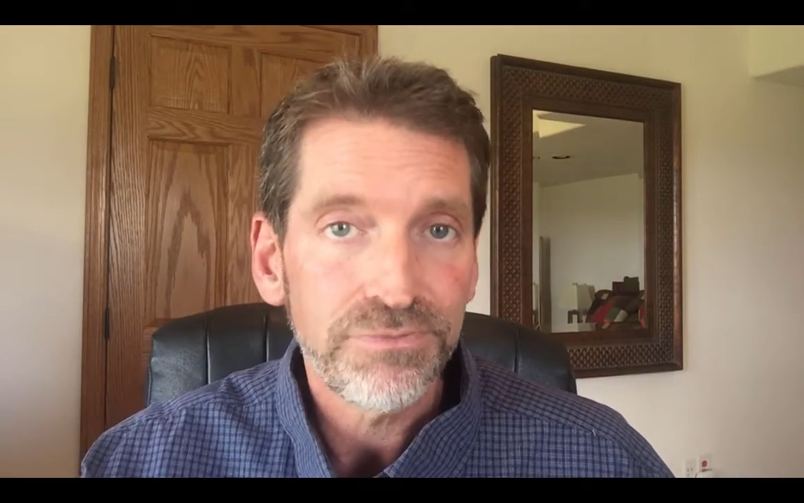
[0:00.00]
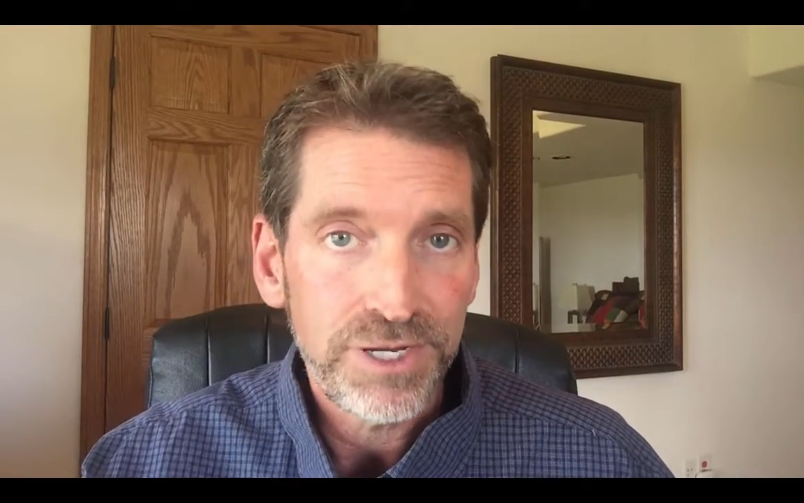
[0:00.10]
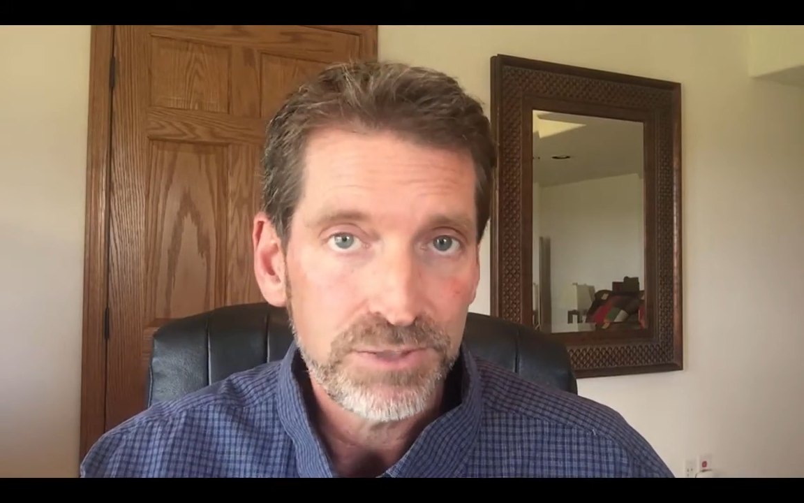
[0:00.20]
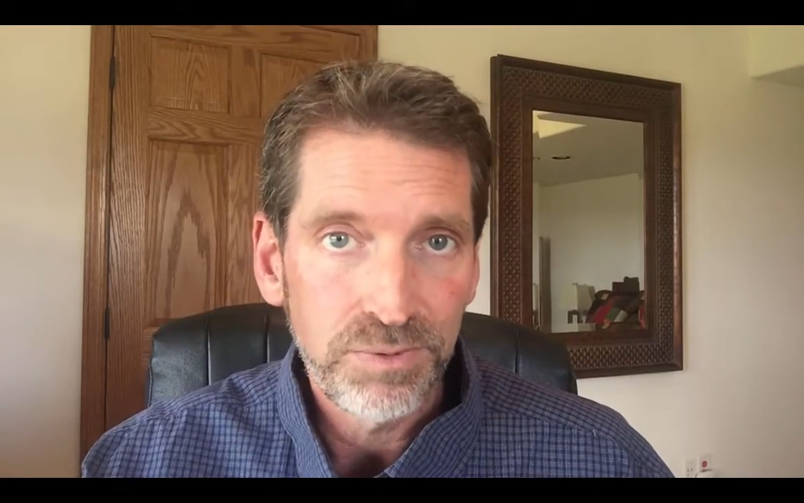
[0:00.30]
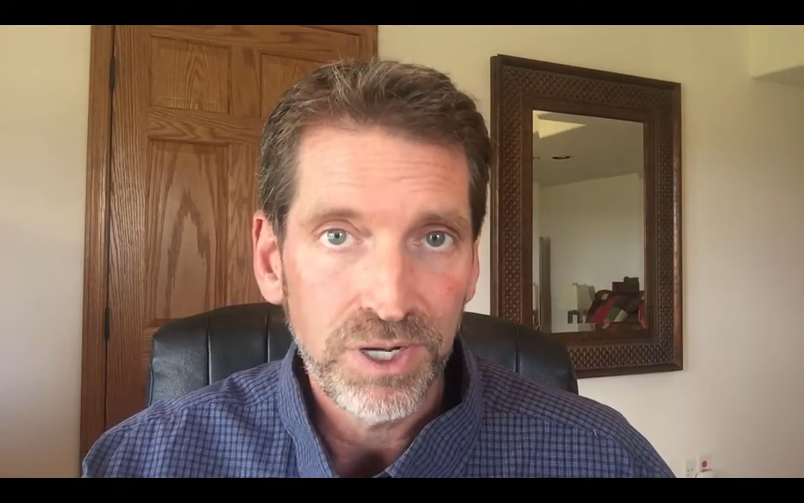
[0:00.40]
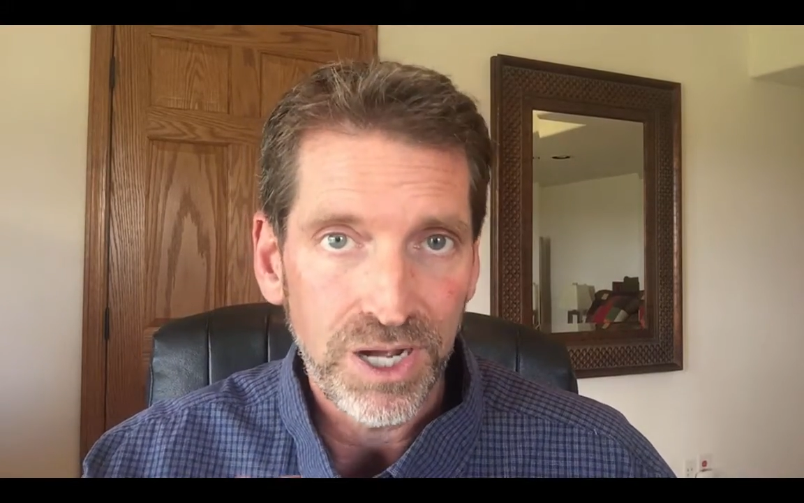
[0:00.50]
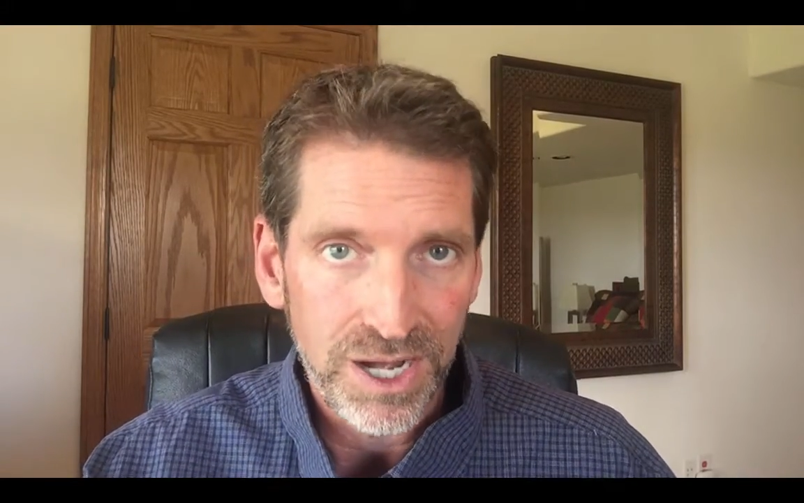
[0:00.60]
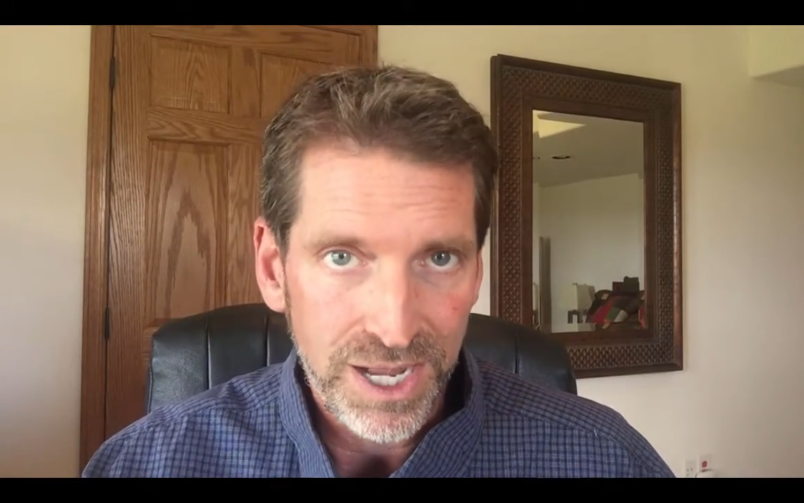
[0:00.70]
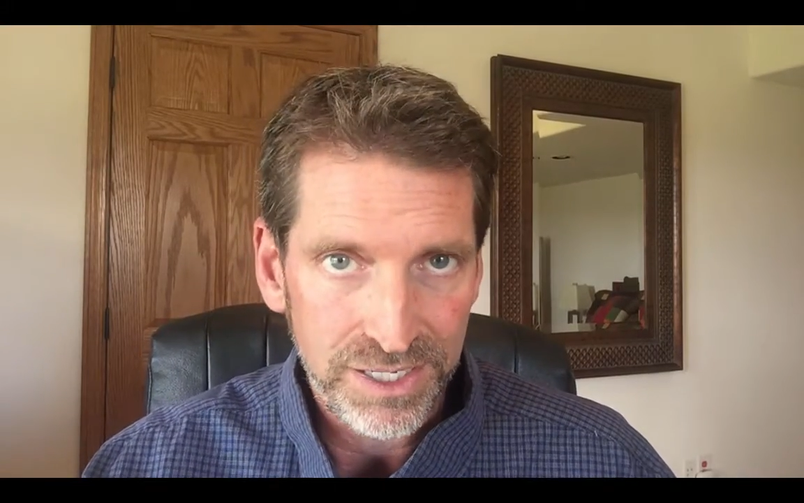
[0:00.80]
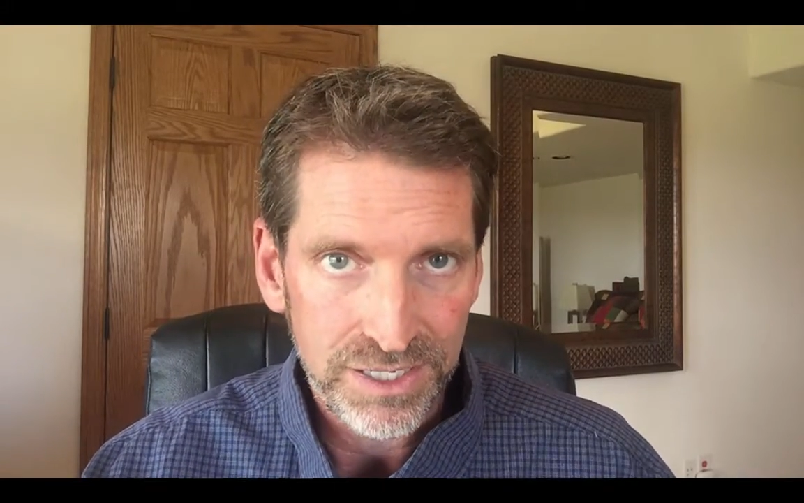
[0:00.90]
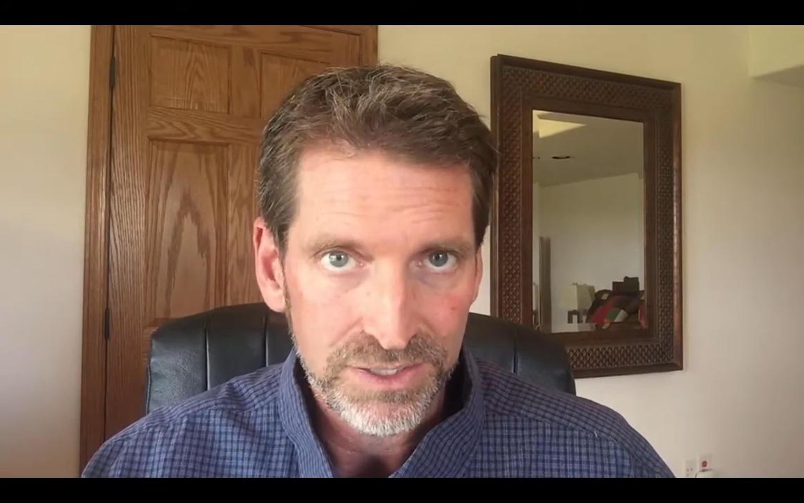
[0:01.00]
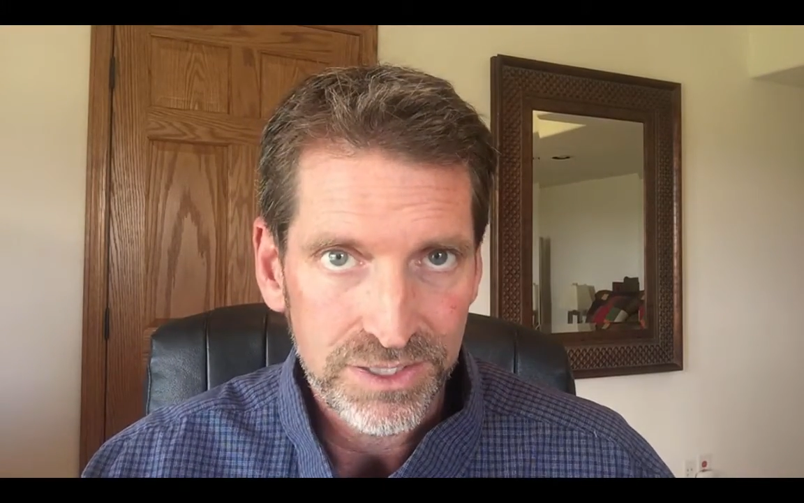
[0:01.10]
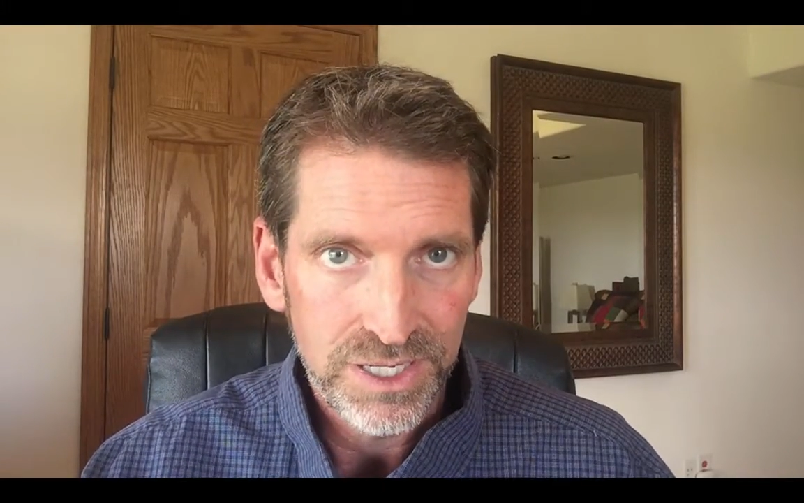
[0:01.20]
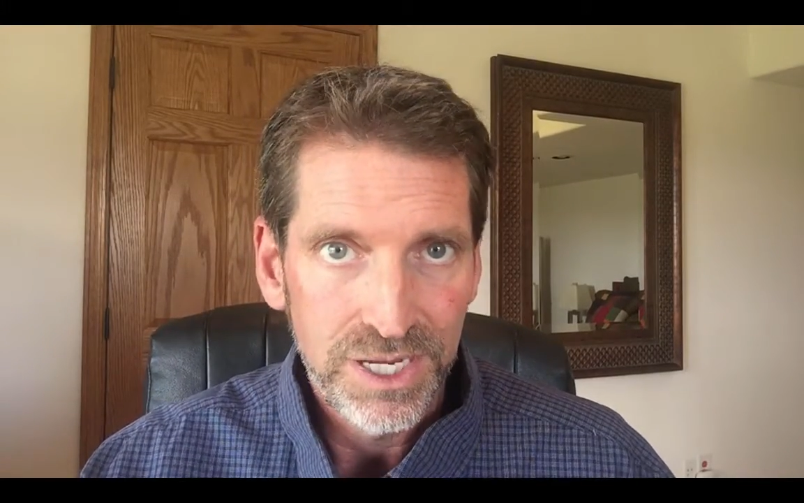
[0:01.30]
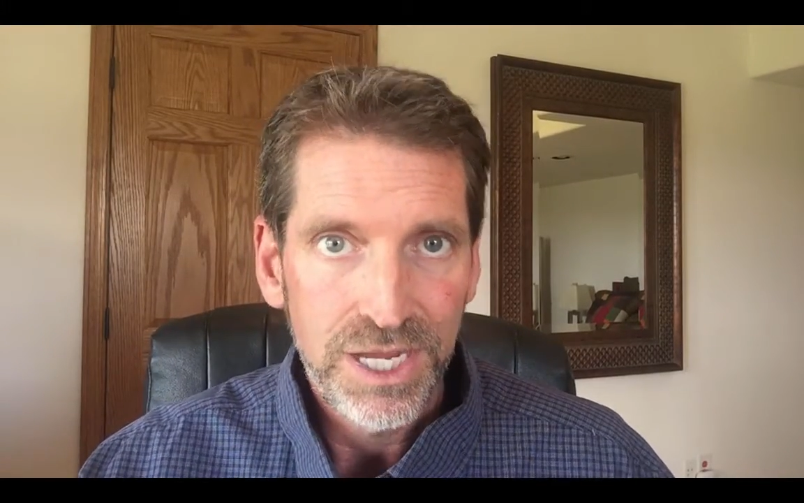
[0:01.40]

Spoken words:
Facebook audience,